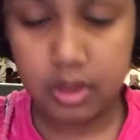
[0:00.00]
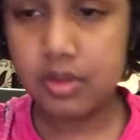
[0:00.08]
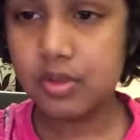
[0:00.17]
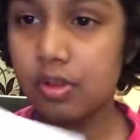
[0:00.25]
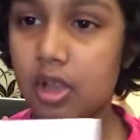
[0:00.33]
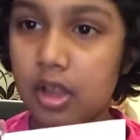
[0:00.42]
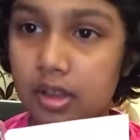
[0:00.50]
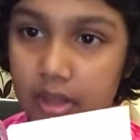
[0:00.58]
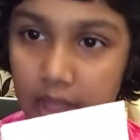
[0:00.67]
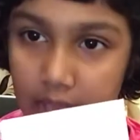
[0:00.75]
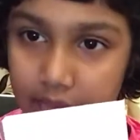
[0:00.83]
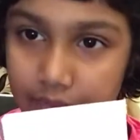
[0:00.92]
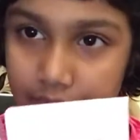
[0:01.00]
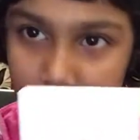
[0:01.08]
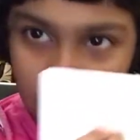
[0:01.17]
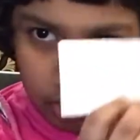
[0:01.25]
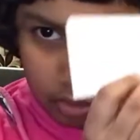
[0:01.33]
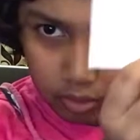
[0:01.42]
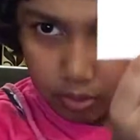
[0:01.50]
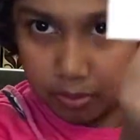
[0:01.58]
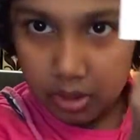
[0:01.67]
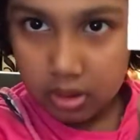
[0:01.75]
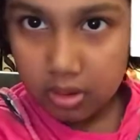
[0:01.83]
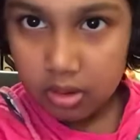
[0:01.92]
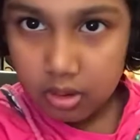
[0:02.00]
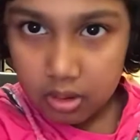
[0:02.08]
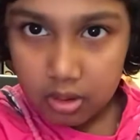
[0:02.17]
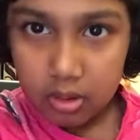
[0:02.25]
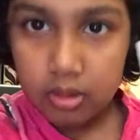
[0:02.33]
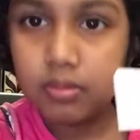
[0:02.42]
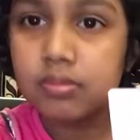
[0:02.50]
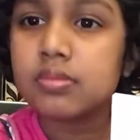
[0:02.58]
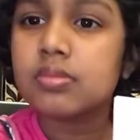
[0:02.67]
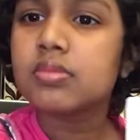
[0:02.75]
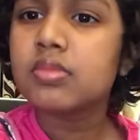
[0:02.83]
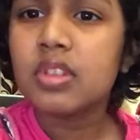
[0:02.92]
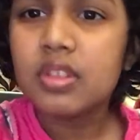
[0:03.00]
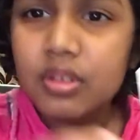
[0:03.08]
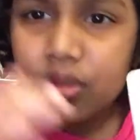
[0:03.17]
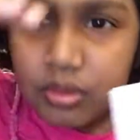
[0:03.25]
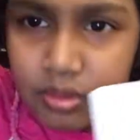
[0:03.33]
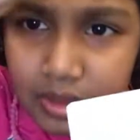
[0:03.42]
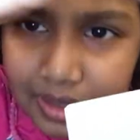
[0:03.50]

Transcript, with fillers: So got the envelope. Ooh, the